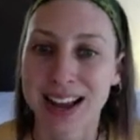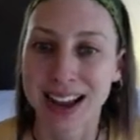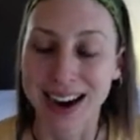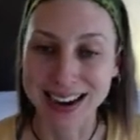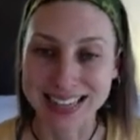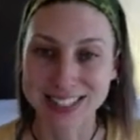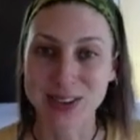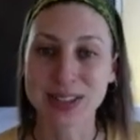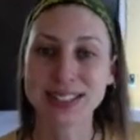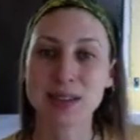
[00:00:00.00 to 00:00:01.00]
All right, so
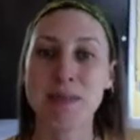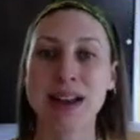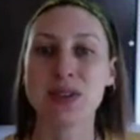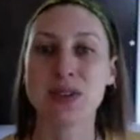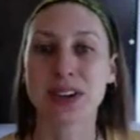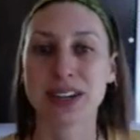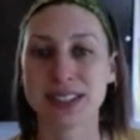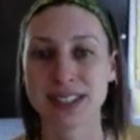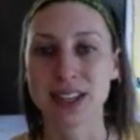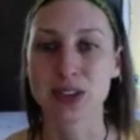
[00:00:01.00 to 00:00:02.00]
this is a menu you're going to
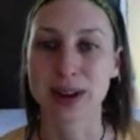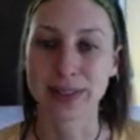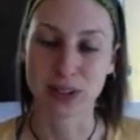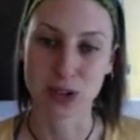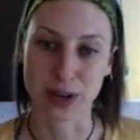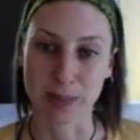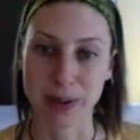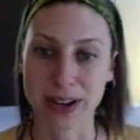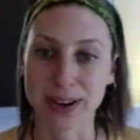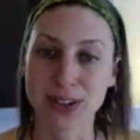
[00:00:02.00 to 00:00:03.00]
see throughout the trip.
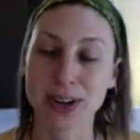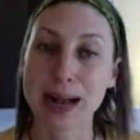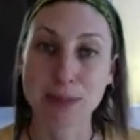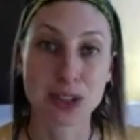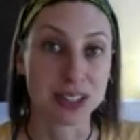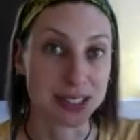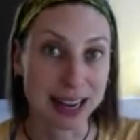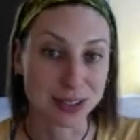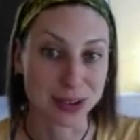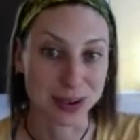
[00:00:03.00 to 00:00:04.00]
Here's your options
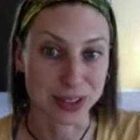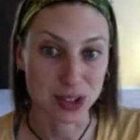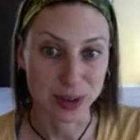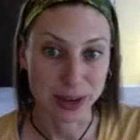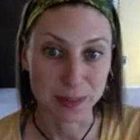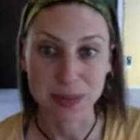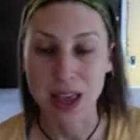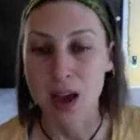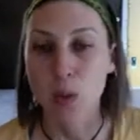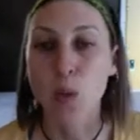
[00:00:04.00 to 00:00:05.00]
as you're on the trail.
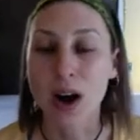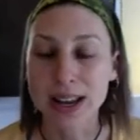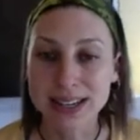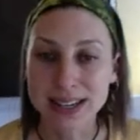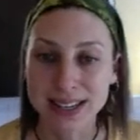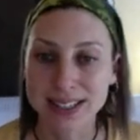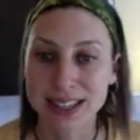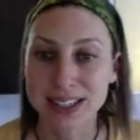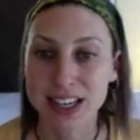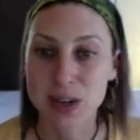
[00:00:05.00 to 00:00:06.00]
1 is
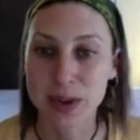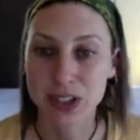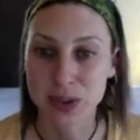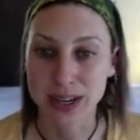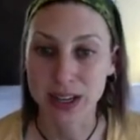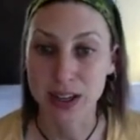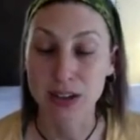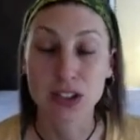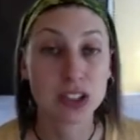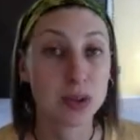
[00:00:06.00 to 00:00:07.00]
continue on the trail.
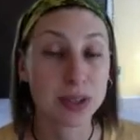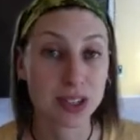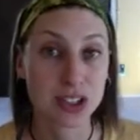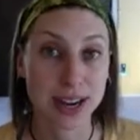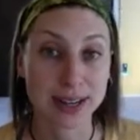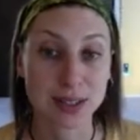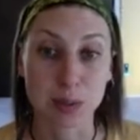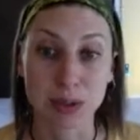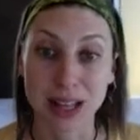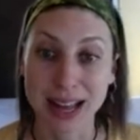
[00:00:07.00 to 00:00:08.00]
2 is to check
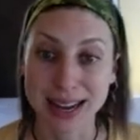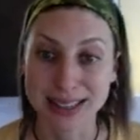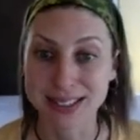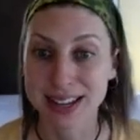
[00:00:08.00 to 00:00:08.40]
supplies.